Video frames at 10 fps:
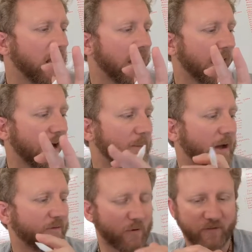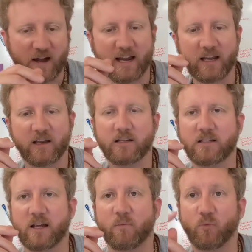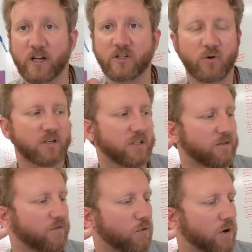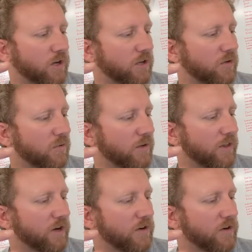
I've provided some resources for you. There